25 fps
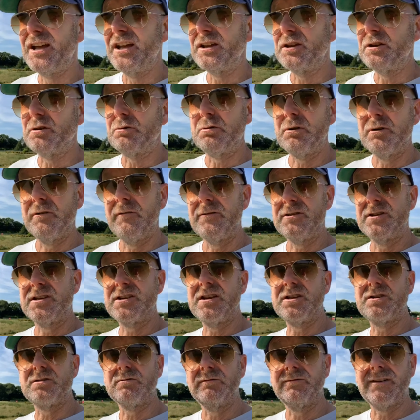your
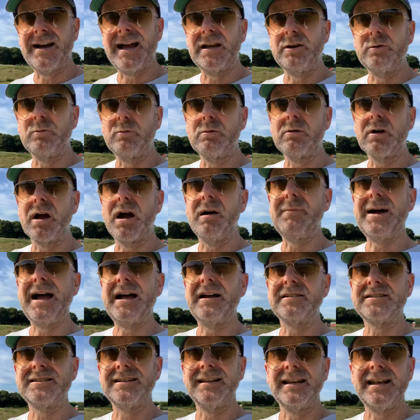residual value will come
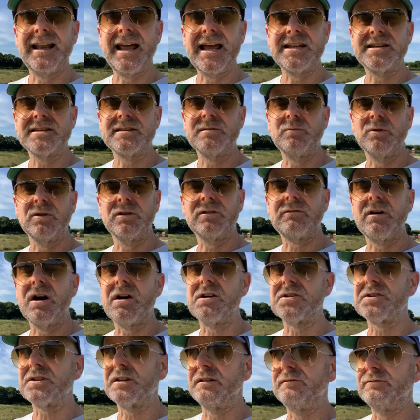out to less than what they're
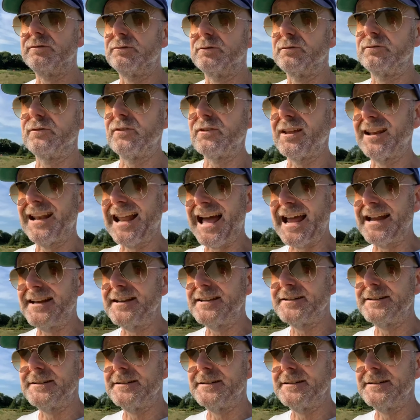asking for for the land